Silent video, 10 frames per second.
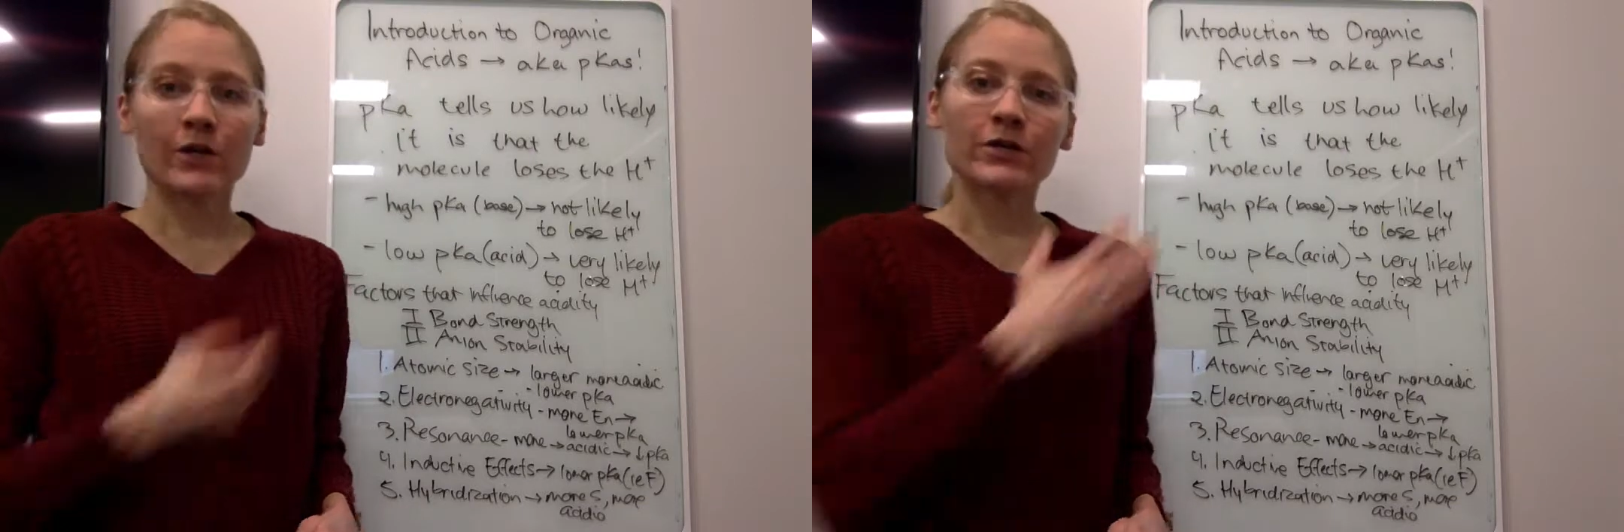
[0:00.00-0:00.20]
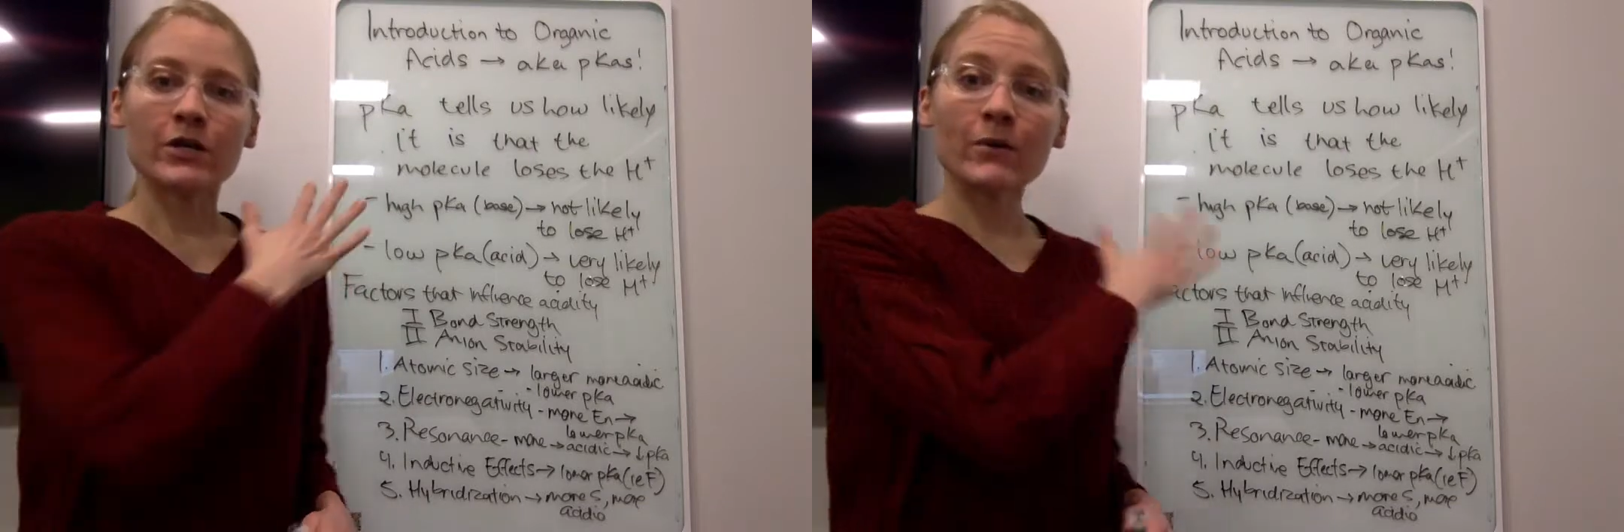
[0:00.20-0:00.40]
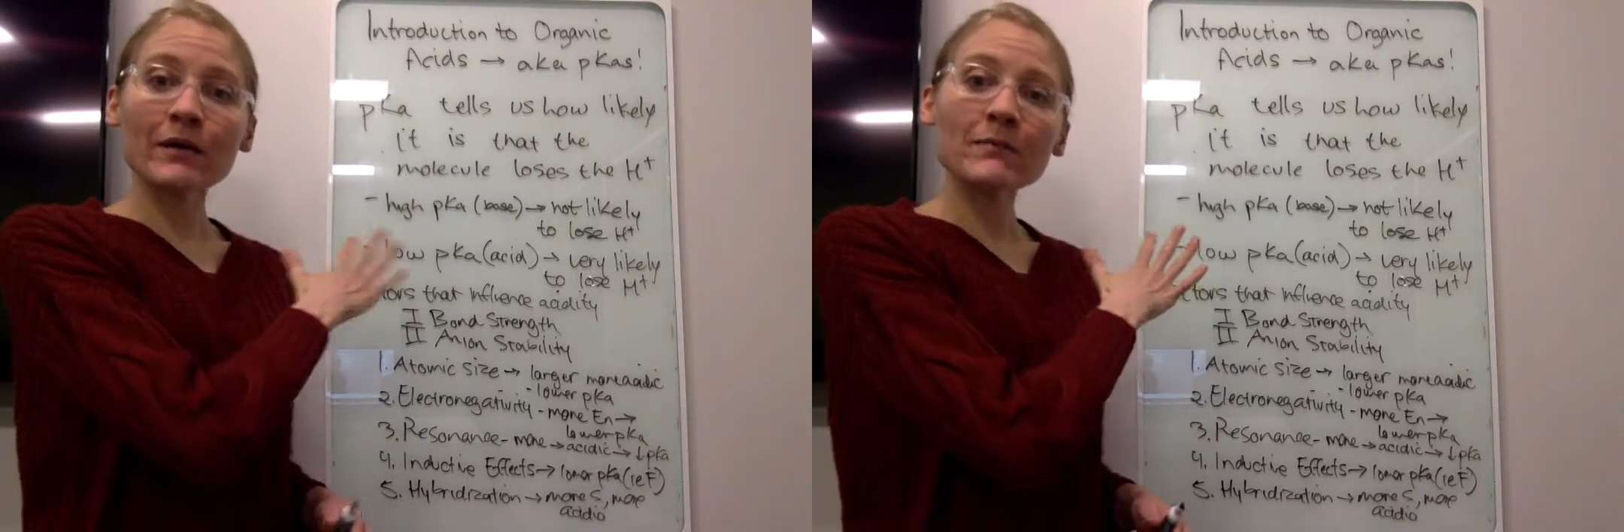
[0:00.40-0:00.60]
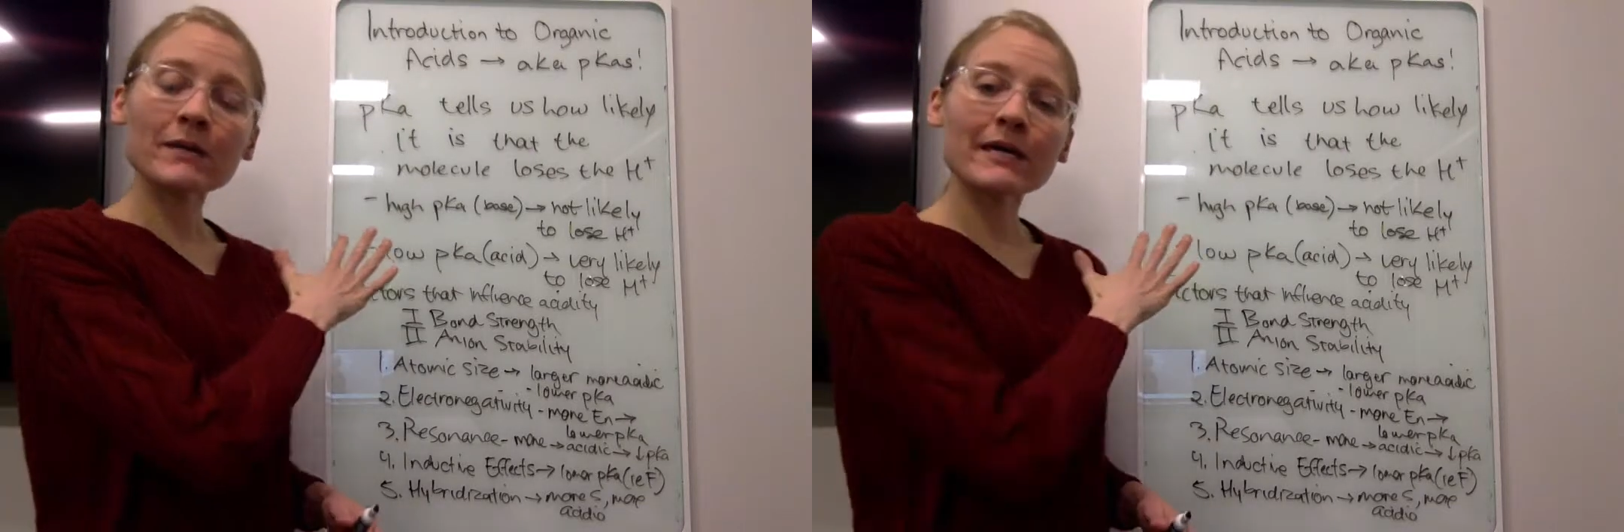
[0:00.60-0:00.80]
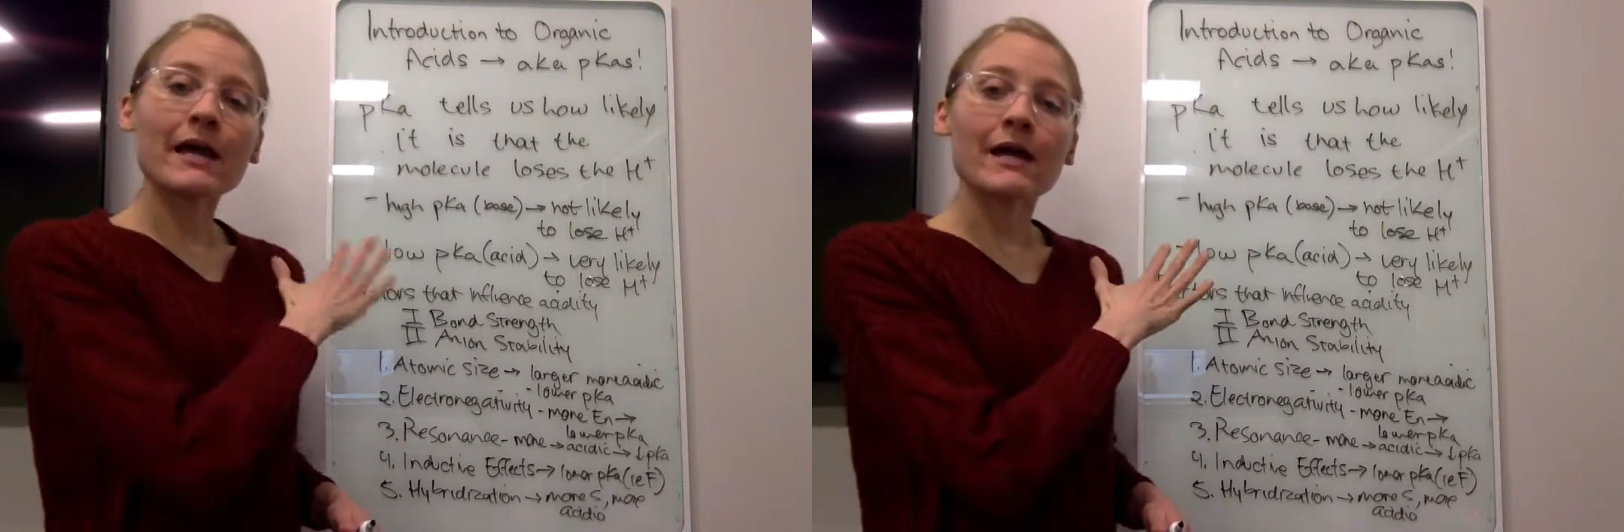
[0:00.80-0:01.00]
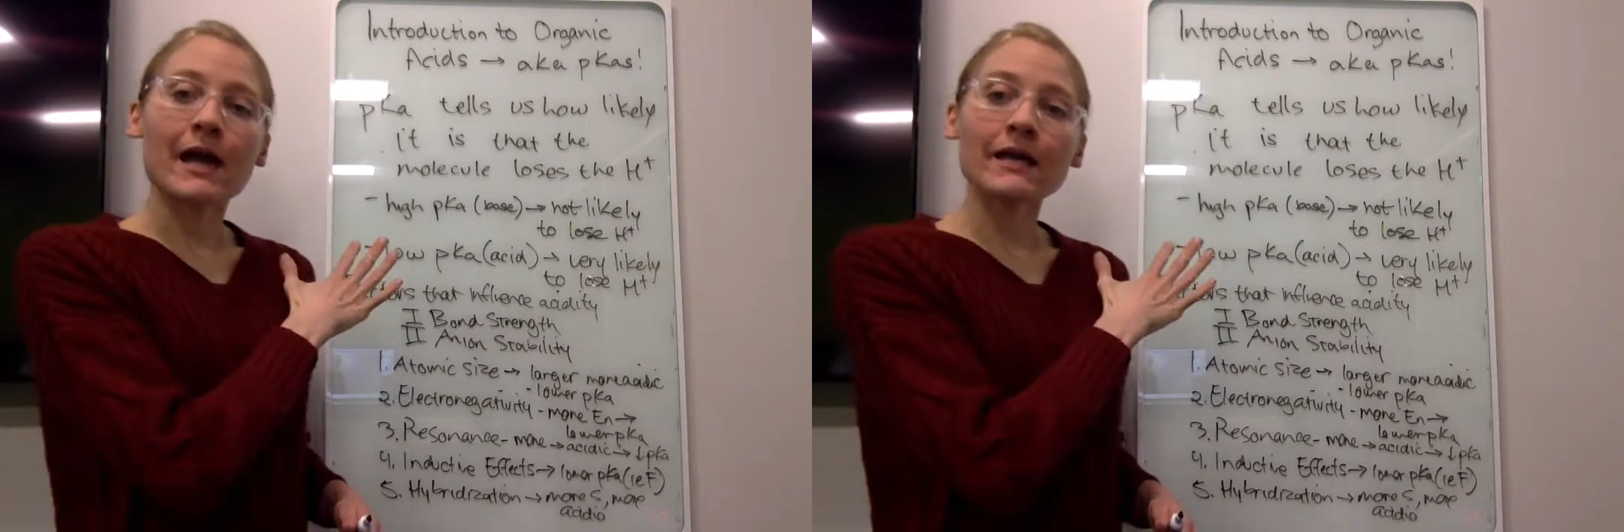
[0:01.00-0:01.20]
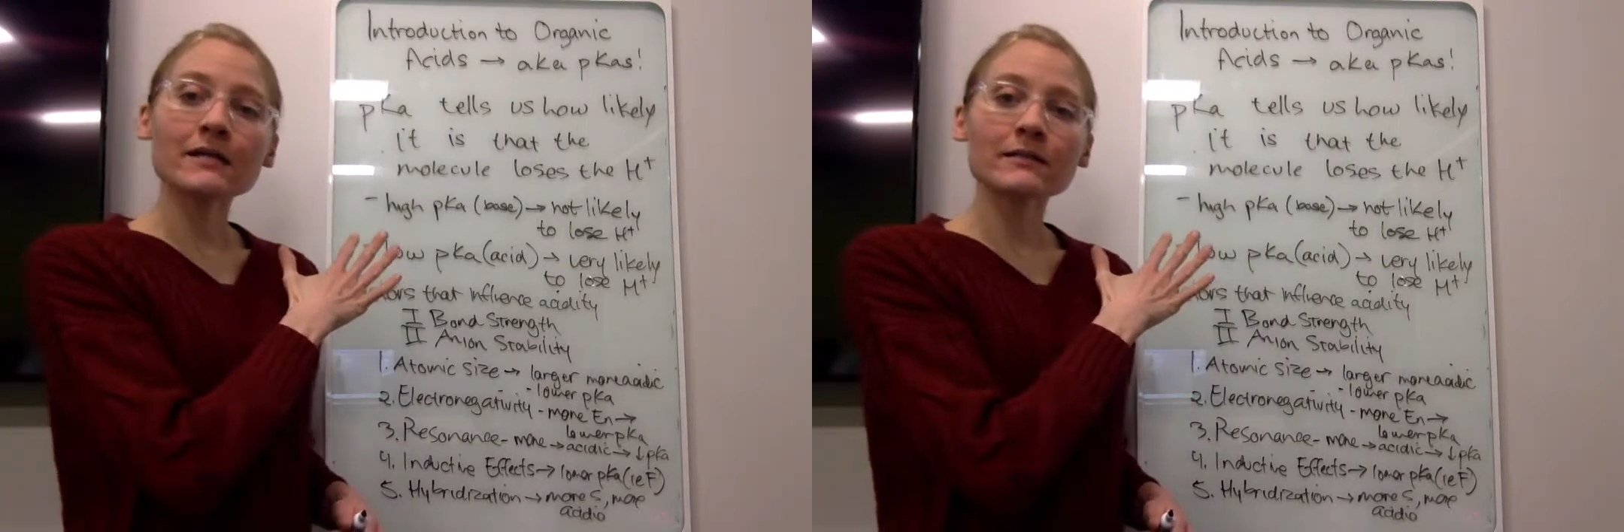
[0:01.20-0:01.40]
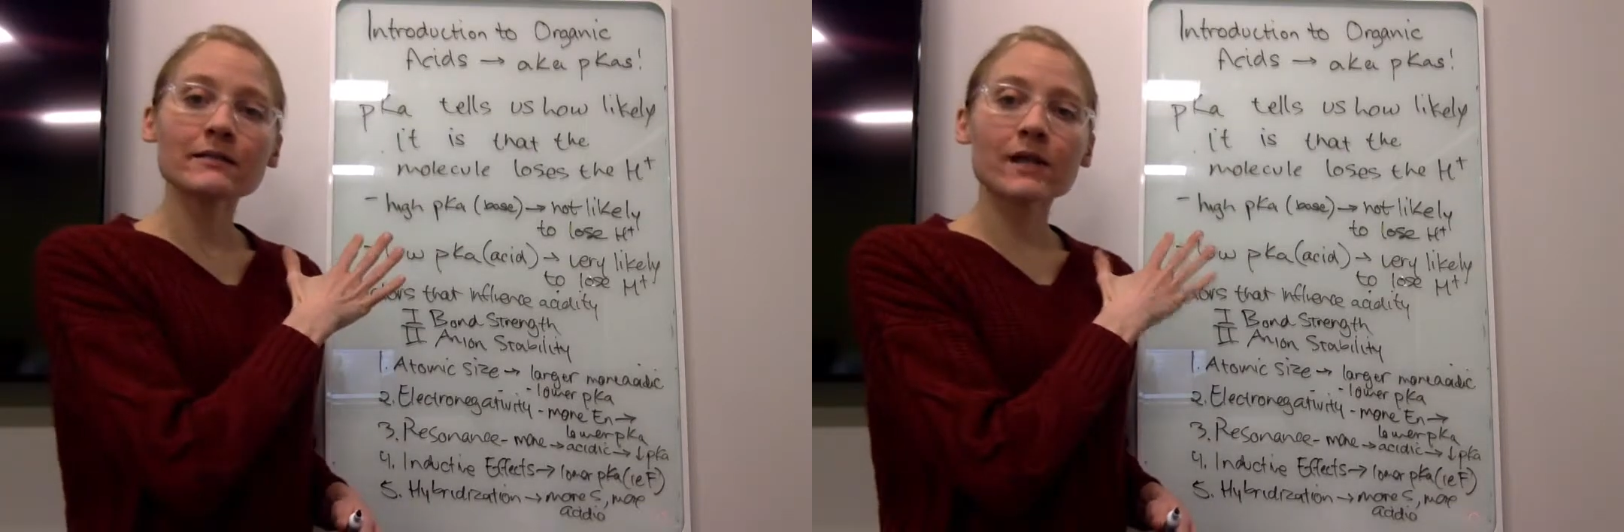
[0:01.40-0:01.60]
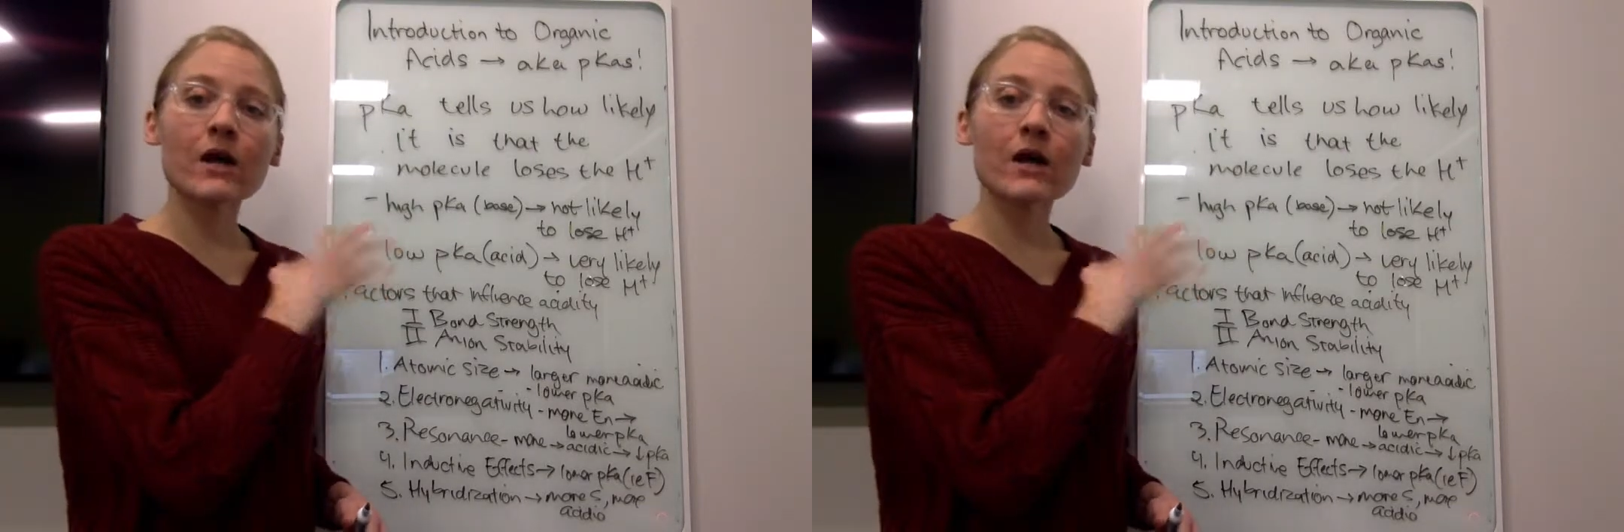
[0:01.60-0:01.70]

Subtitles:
Knowing pKas